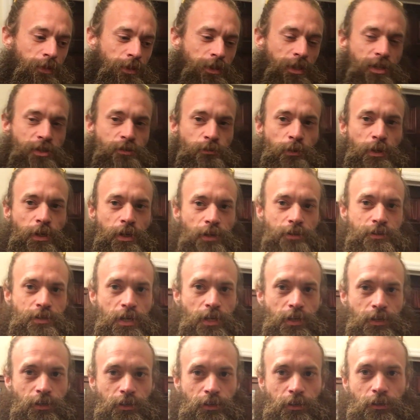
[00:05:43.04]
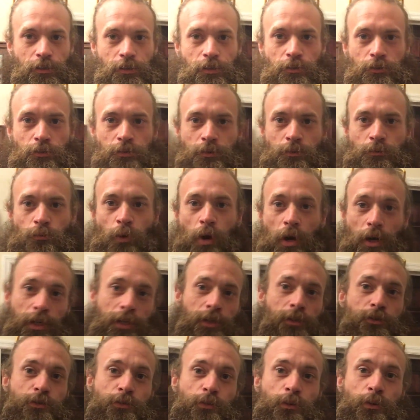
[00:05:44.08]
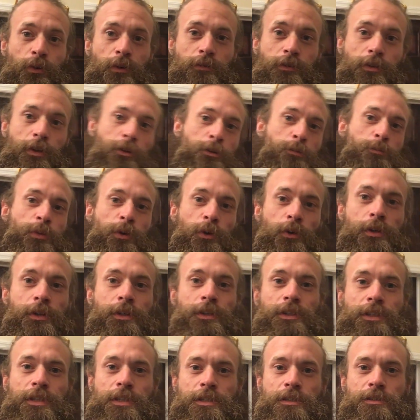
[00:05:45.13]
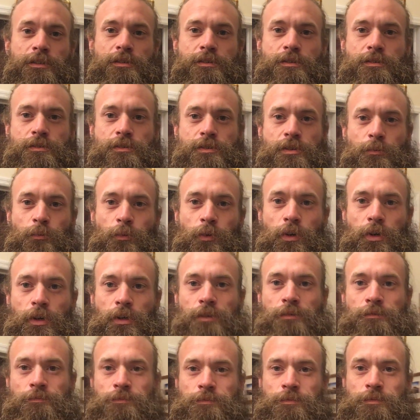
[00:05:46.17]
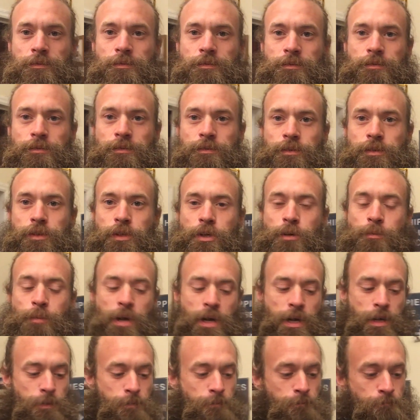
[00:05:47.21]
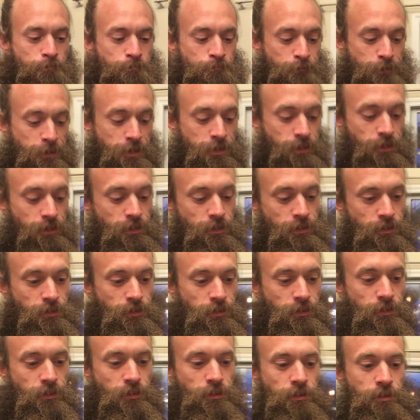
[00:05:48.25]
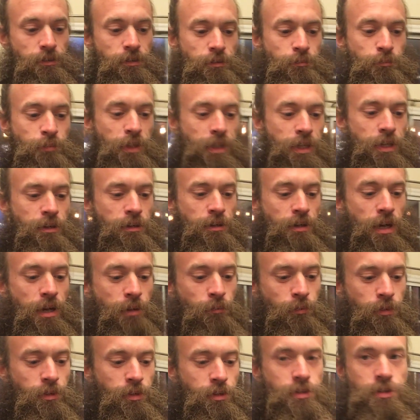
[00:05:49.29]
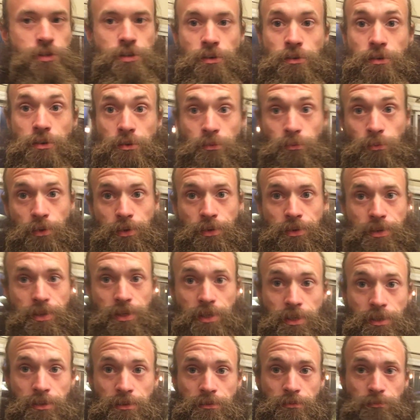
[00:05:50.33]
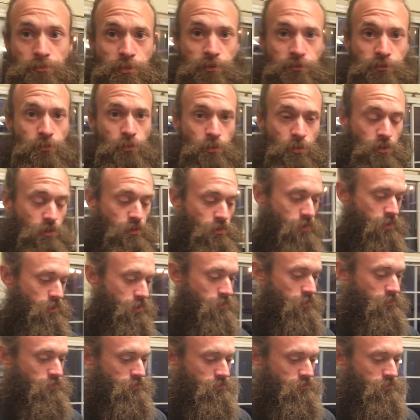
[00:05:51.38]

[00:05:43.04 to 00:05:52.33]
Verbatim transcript: Next week I'll take you on another walking tour of another building somewhere nearby. But here, I wanted to show you one thing before, uh,